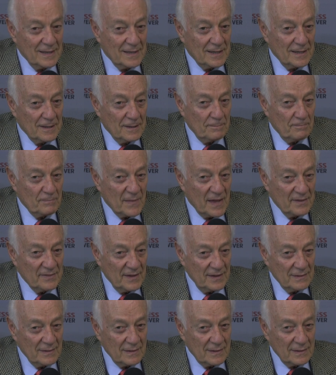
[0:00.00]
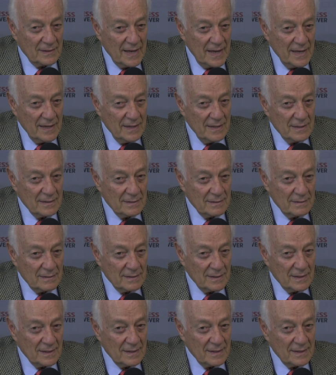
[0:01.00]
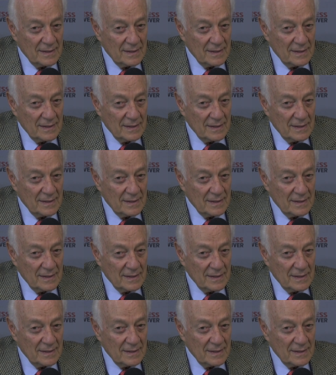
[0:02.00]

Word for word: I think the Canadian